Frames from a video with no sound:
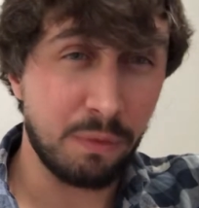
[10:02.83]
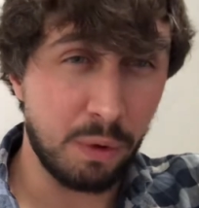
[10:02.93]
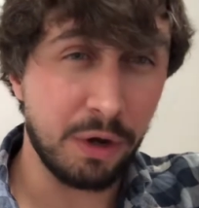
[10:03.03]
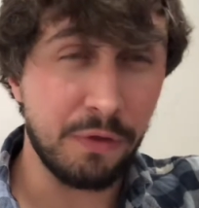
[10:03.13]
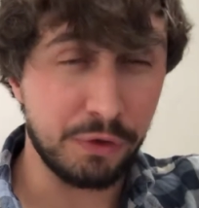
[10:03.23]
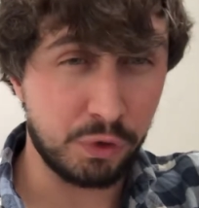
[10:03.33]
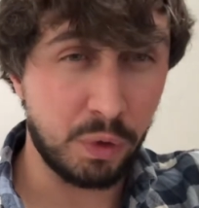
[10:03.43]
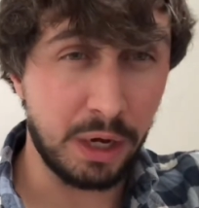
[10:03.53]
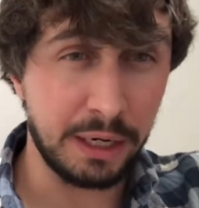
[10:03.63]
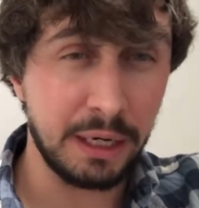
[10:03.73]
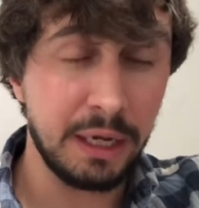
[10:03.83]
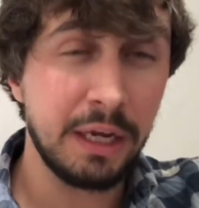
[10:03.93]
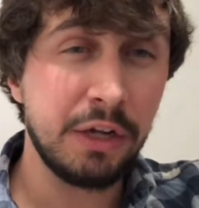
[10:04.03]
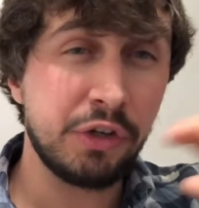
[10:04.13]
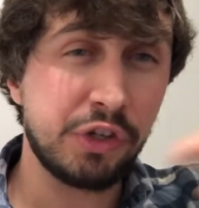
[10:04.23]
one on the truck,
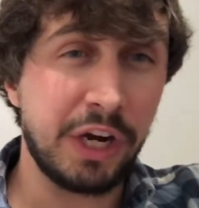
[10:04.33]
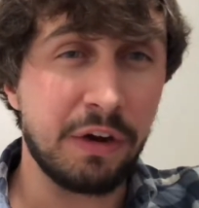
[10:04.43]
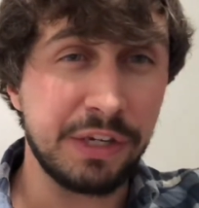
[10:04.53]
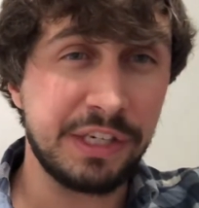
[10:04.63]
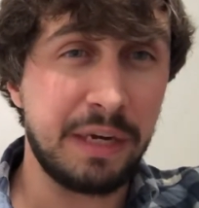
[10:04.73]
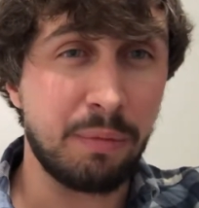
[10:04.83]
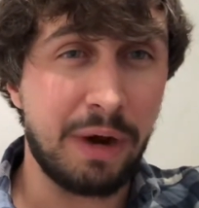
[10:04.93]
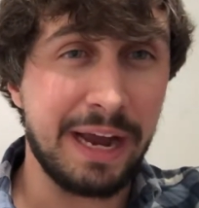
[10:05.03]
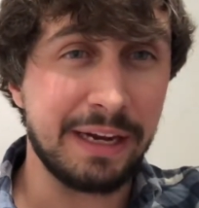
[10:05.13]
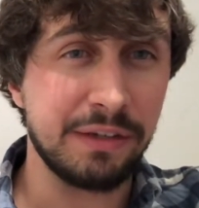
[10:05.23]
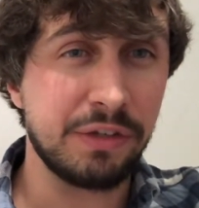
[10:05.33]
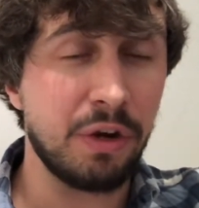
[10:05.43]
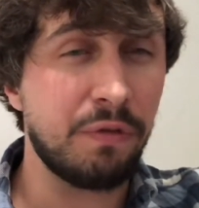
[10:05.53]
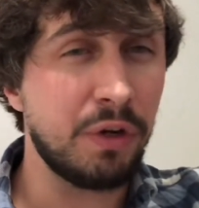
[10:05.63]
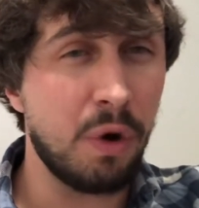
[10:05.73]
share a same bracket.
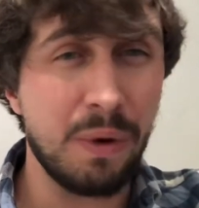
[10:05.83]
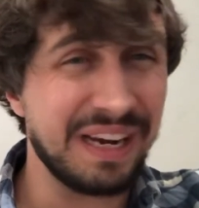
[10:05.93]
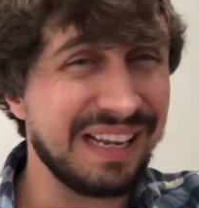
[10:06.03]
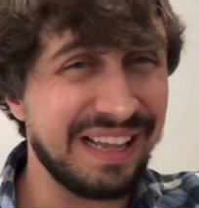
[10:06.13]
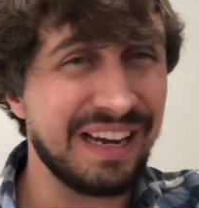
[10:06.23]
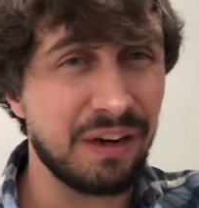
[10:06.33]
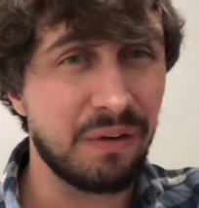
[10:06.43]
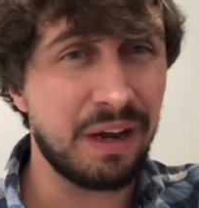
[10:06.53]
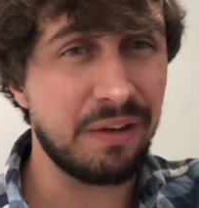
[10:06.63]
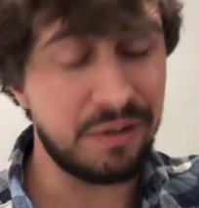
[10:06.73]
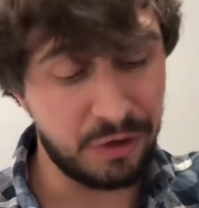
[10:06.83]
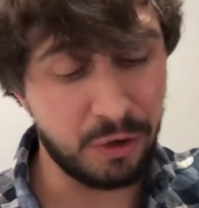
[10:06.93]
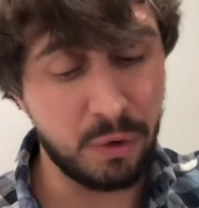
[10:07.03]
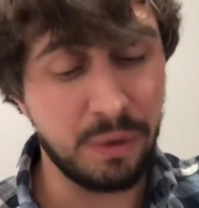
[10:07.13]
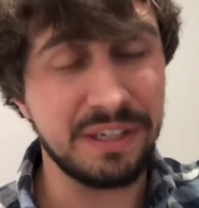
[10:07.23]
So if you don't want it clanging around, you're
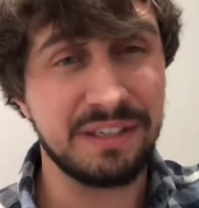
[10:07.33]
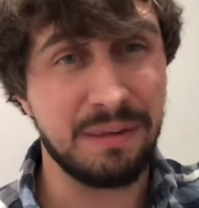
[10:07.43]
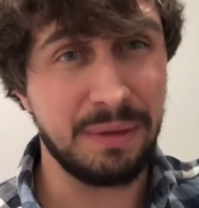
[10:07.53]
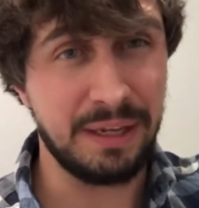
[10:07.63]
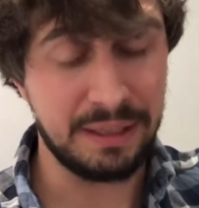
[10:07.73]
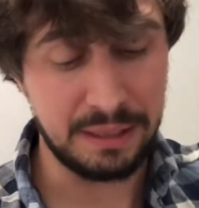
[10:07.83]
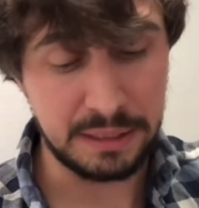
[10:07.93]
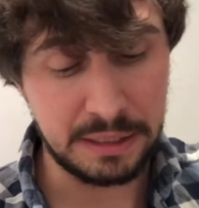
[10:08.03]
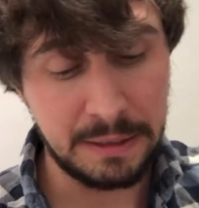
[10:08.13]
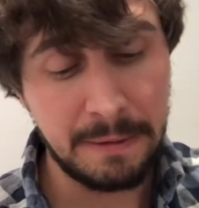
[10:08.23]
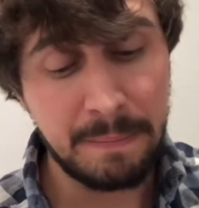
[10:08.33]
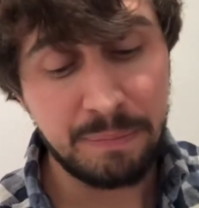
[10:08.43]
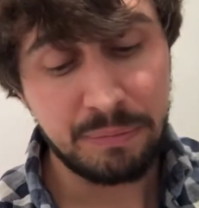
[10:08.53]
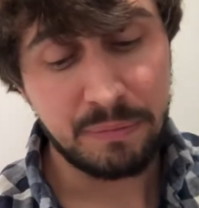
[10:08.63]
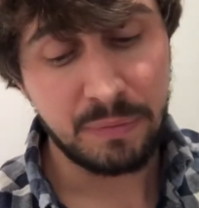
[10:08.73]
gonna want something like this.
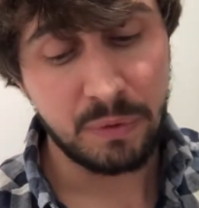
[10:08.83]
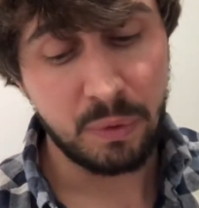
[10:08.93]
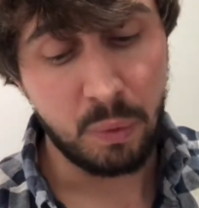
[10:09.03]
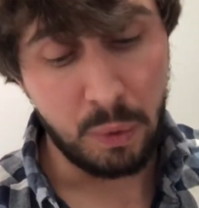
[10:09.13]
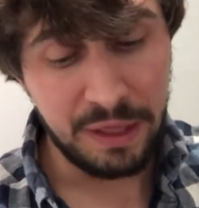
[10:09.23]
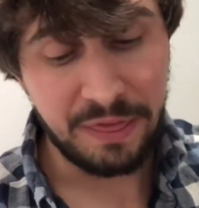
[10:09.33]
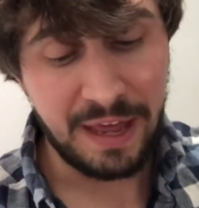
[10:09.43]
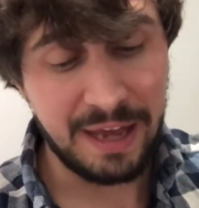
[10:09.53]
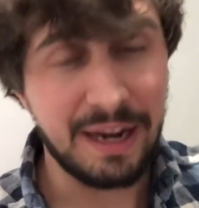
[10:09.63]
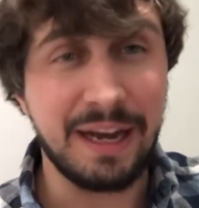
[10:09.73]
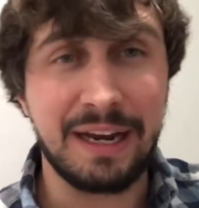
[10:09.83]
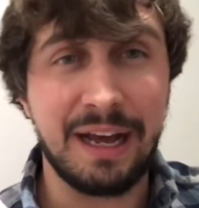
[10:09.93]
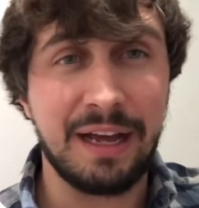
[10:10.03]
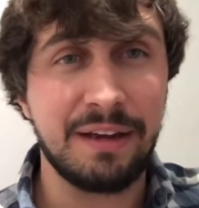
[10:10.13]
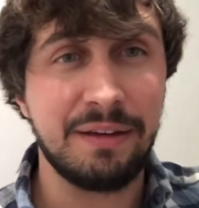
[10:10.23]
With that, I
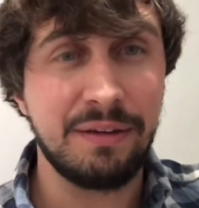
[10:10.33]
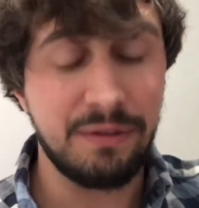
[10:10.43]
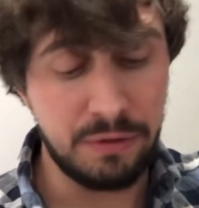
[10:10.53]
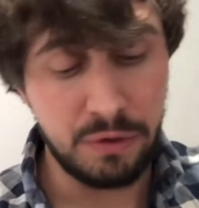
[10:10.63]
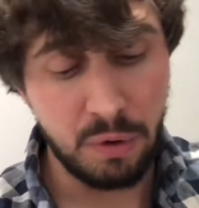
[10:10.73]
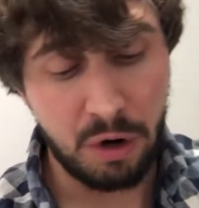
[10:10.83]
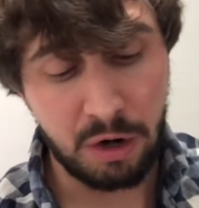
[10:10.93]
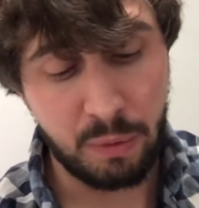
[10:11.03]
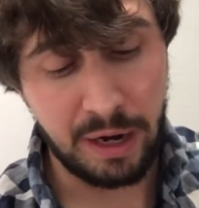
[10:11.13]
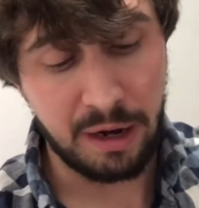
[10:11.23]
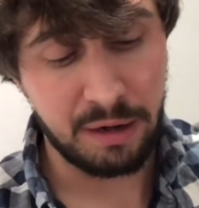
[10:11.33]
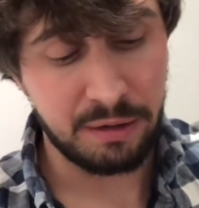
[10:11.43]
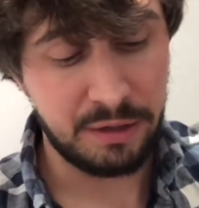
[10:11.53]
got new hardware,